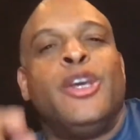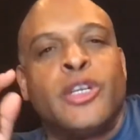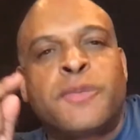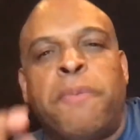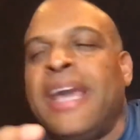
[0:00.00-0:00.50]

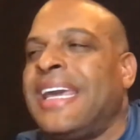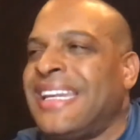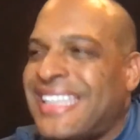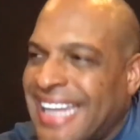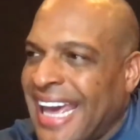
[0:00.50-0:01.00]
You're
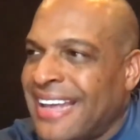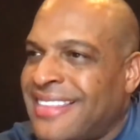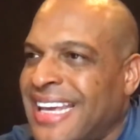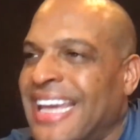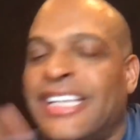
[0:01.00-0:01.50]
speaking
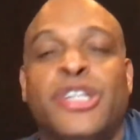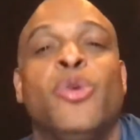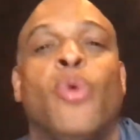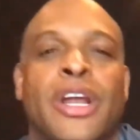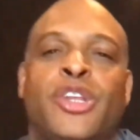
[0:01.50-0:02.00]
death into
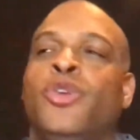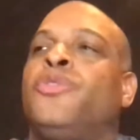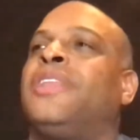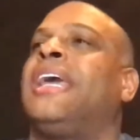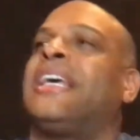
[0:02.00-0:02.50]
what
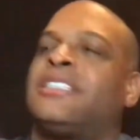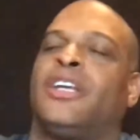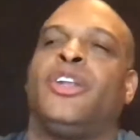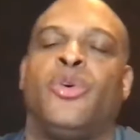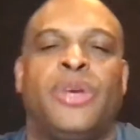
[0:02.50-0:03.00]
you think is
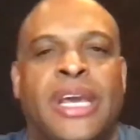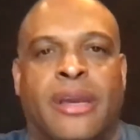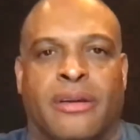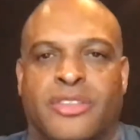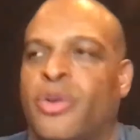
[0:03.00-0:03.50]
a new
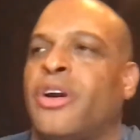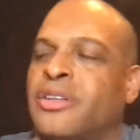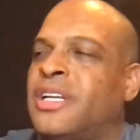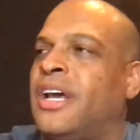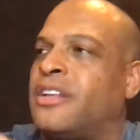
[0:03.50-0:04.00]
year. So here
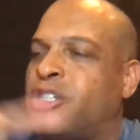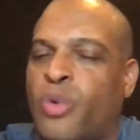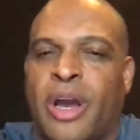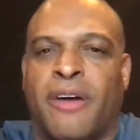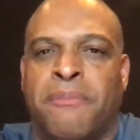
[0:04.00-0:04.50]
goes another
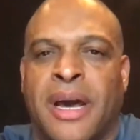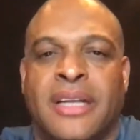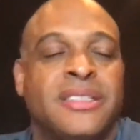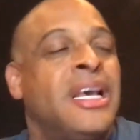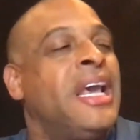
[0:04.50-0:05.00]
12
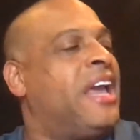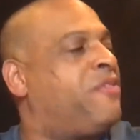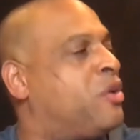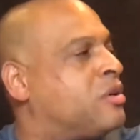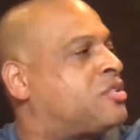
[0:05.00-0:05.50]
months.
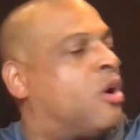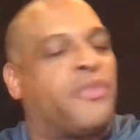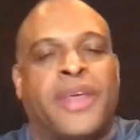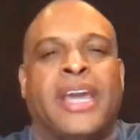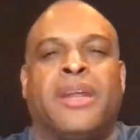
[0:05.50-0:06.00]
If you're
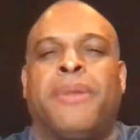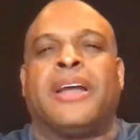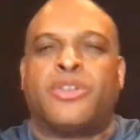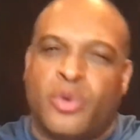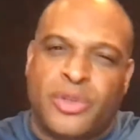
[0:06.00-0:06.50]
so thinking
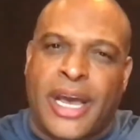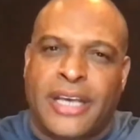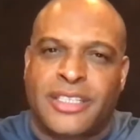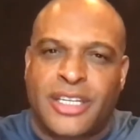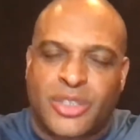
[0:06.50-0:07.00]
about
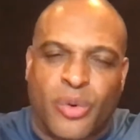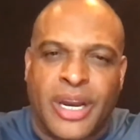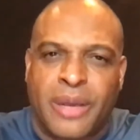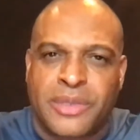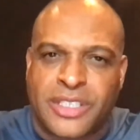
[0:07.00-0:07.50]

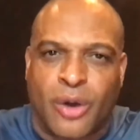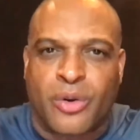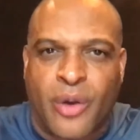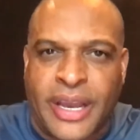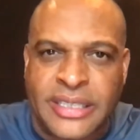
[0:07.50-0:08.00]
2020 was
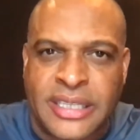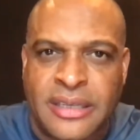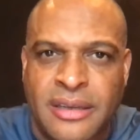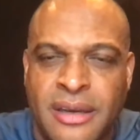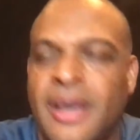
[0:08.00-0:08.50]
so
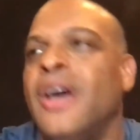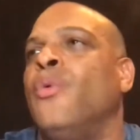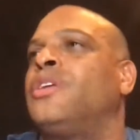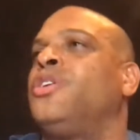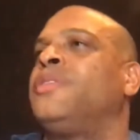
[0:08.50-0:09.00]
crazy,
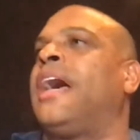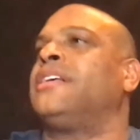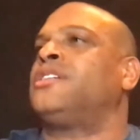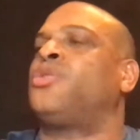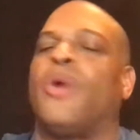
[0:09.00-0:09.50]
well,
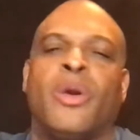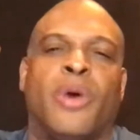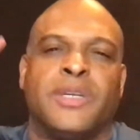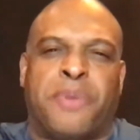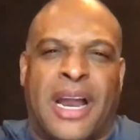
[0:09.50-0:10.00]

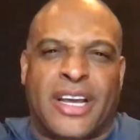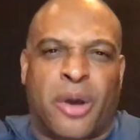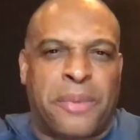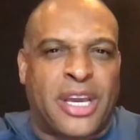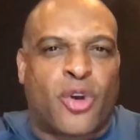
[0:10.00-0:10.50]
2021 is probably
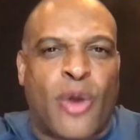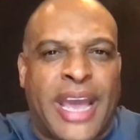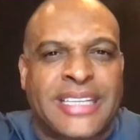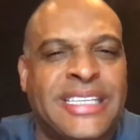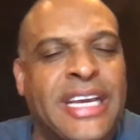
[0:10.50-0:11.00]
going to be
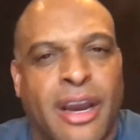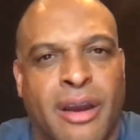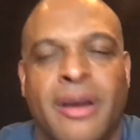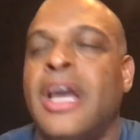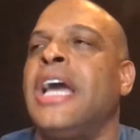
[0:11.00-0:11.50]

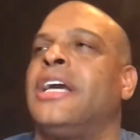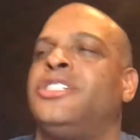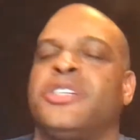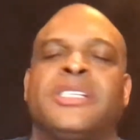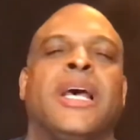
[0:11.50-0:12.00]
crazier
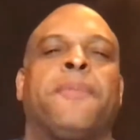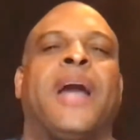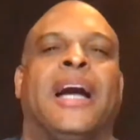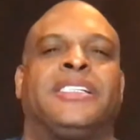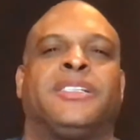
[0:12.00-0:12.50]
because your
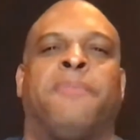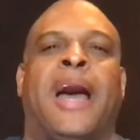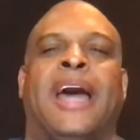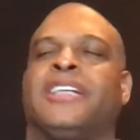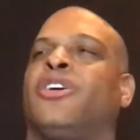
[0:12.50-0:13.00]
subconscious
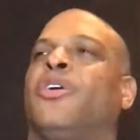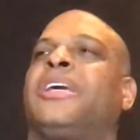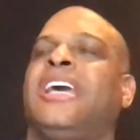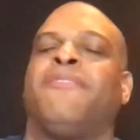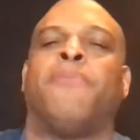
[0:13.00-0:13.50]
mind is
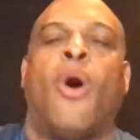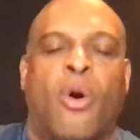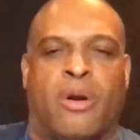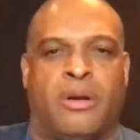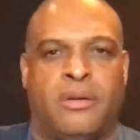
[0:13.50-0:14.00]
going to give
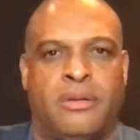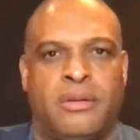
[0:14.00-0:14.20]
more